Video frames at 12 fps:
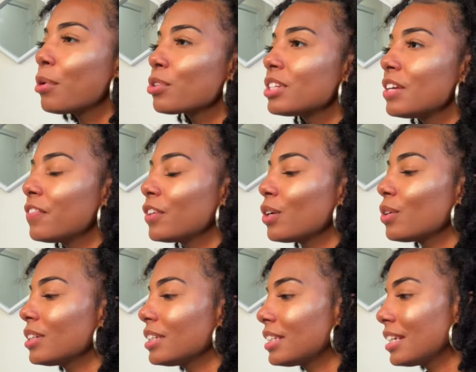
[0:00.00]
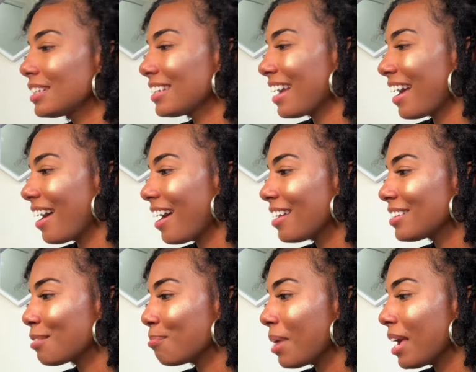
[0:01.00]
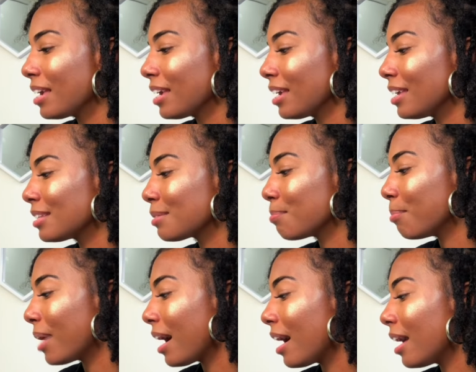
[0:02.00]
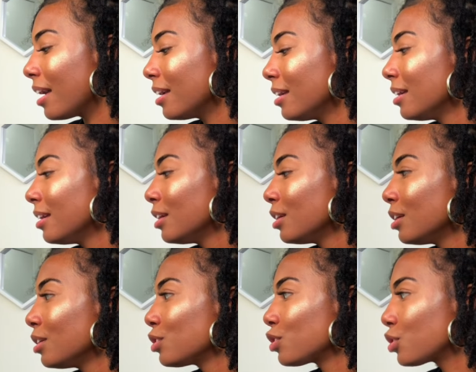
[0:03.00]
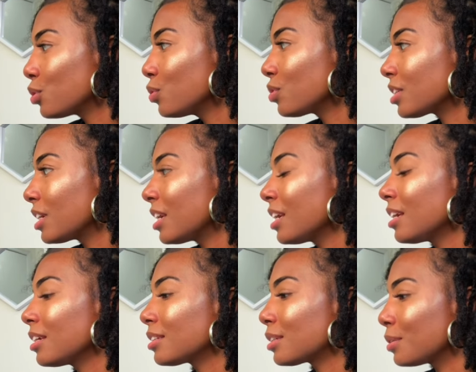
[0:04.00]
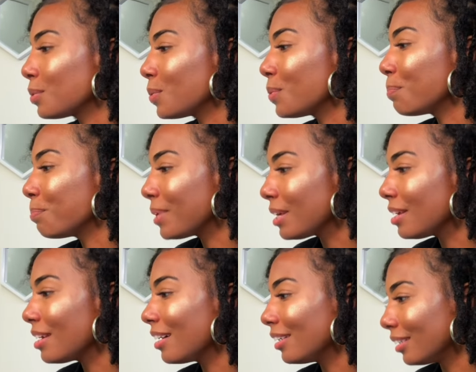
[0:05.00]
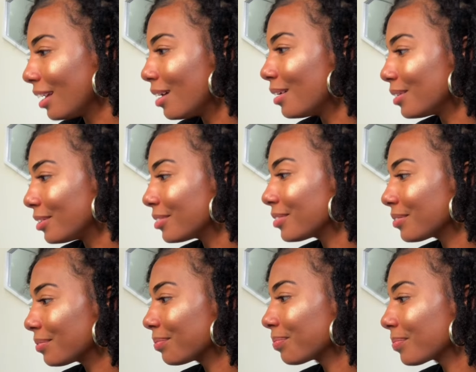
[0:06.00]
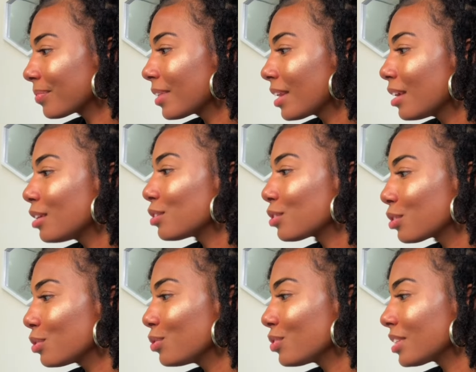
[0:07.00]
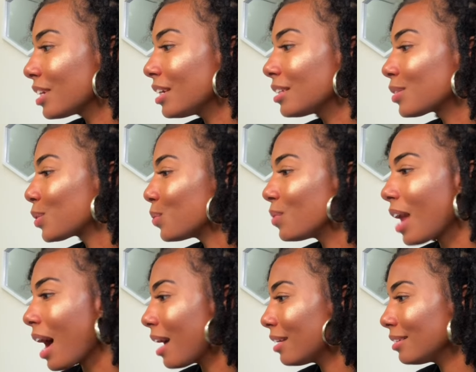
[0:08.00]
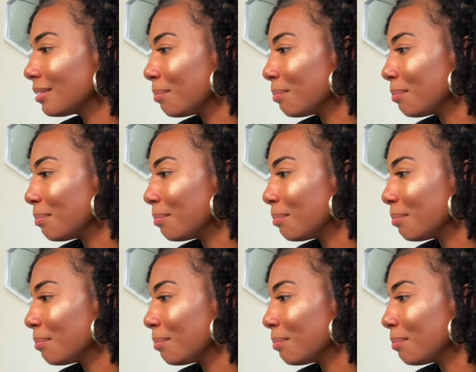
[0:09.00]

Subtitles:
Most difficult decision I had to make is by choosing to be alone, choosing to not